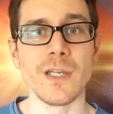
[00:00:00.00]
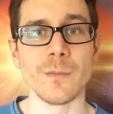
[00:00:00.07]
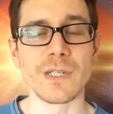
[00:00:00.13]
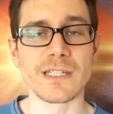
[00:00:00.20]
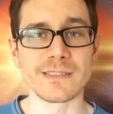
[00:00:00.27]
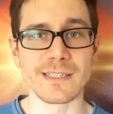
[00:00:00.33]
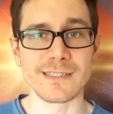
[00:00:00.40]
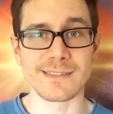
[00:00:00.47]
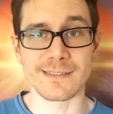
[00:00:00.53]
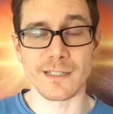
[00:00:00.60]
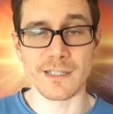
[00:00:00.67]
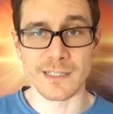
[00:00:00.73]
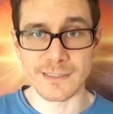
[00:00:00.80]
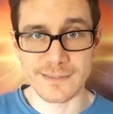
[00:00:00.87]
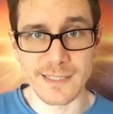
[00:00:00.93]
because
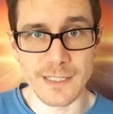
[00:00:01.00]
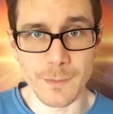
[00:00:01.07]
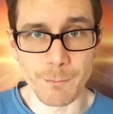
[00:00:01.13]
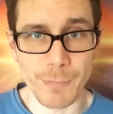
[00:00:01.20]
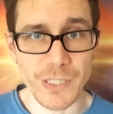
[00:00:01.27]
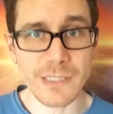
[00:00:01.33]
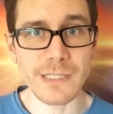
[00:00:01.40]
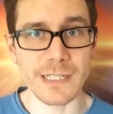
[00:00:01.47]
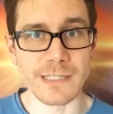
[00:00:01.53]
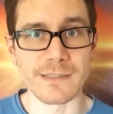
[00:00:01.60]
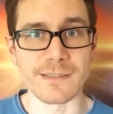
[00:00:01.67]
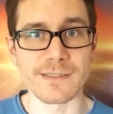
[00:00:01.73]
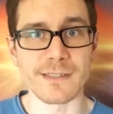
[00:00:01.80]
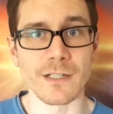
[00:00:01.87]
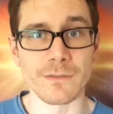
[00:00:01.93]
it's an
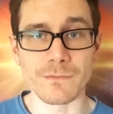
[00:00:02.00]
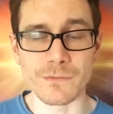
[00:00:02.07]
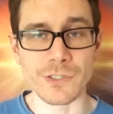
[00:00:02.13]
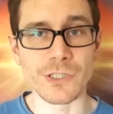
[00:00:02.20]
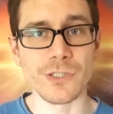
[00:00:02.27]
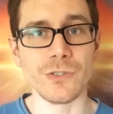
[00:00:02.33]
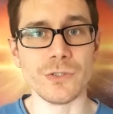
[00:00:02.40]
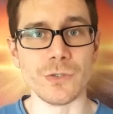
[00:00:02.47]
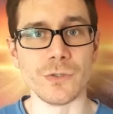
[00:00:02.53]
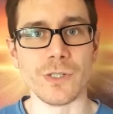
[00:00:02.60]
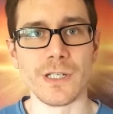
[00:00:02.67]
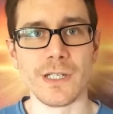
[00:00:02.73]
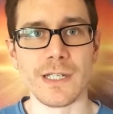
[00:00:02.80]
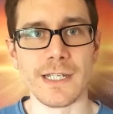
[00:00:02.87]
abundance of you.